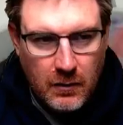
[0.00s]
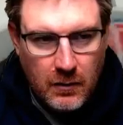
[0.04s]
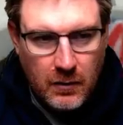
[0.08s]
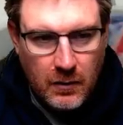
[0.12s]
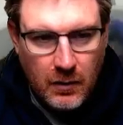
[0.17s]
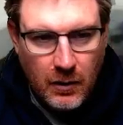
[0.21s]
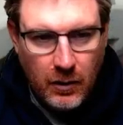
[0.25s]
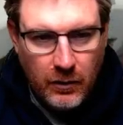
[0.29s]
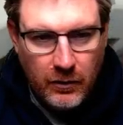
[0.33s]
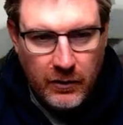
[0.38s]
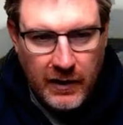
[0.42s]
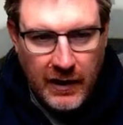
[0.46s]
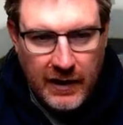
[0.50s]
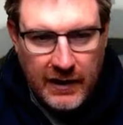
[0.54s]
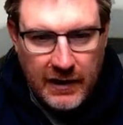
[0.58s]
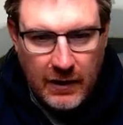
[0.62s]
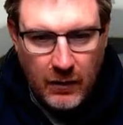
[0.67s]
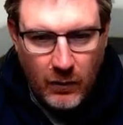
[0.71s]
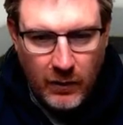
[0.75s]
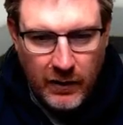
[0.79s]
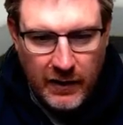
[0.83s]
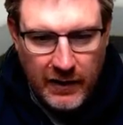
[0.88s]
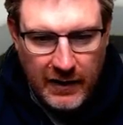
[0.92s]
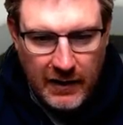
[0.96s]
Okay, now
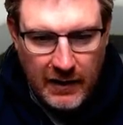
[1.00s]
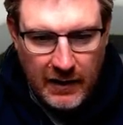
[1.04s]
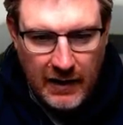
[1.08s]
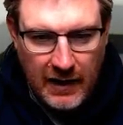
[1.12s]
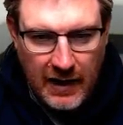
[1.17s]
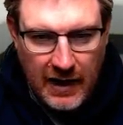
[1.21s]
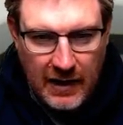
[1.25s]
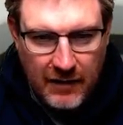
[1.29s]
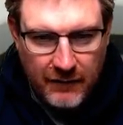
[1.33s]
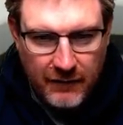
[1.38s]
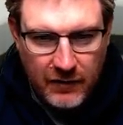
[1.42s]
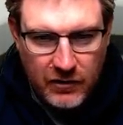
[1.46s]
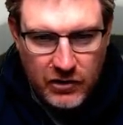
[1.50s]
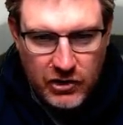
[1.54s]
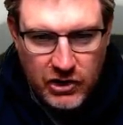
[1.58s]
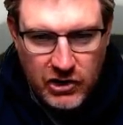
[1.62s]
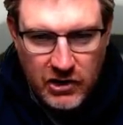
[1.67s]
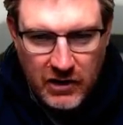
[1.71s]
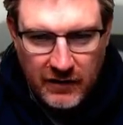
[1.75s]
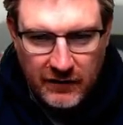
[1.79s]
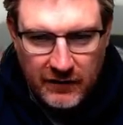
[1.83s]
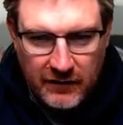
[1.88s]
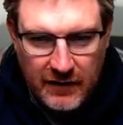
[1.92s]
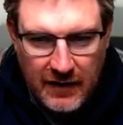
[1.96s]
we have
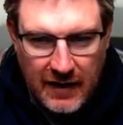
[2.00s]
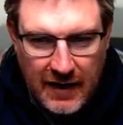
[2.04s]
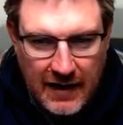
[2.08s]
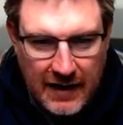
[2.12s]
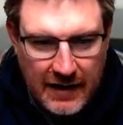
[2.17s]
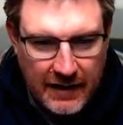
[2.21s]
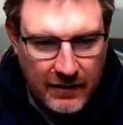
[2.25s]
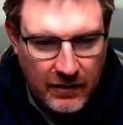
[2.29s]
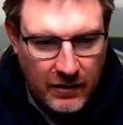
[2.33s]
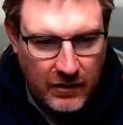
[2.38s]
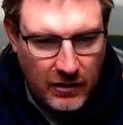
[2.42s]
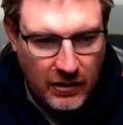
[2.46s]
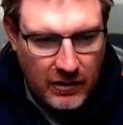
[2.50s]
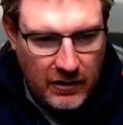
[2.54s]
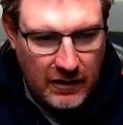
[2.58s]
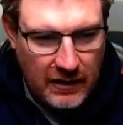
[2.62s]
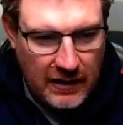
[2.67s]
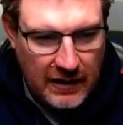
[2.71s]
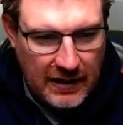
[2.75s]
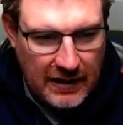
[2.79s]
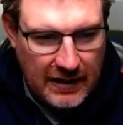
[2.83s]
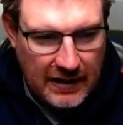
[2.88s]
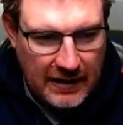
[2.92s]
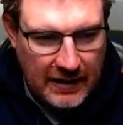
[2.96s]
just had
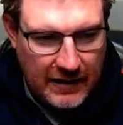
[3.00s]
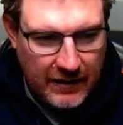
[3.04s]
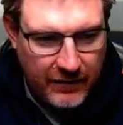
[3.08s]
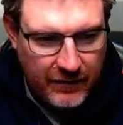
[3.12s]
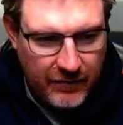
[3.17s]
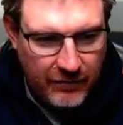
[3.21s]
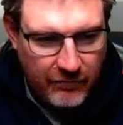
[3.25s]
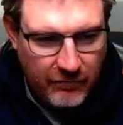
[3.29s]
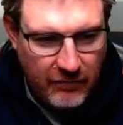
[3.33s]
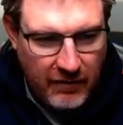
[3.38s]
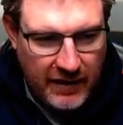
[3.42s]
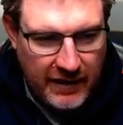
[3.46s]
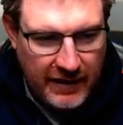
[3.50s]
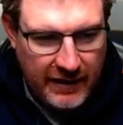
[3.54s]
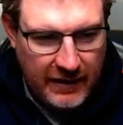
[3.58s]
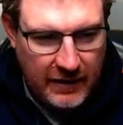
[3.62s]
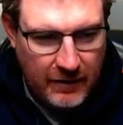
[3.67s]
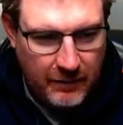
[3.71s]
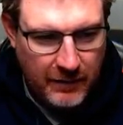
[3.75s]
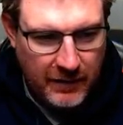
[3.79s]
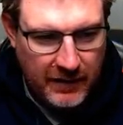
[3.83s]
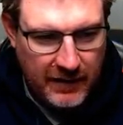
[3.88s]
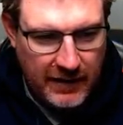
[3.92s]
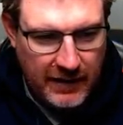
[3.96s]
the rain
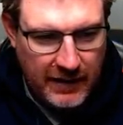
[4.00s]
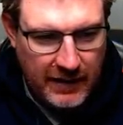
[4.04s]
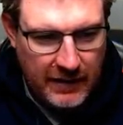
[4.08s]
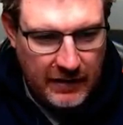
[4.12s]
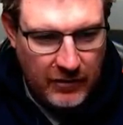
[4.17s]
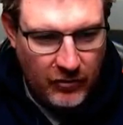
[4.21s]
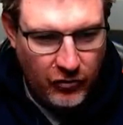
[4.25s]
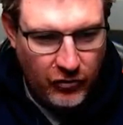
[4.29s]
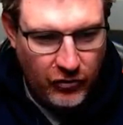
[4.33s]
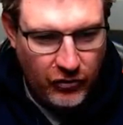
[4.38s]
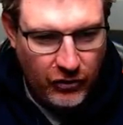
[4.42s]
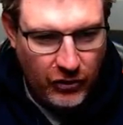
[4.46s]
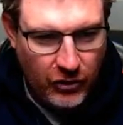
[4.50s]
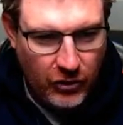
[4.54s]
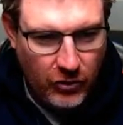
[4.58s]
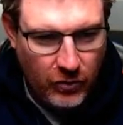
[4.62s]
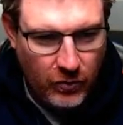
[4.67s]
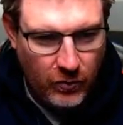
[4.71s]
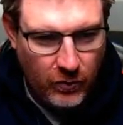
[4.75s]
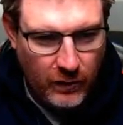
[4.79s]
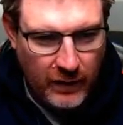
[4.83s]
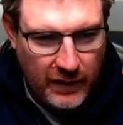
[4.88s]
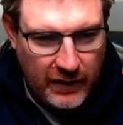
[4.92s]
begin, so we're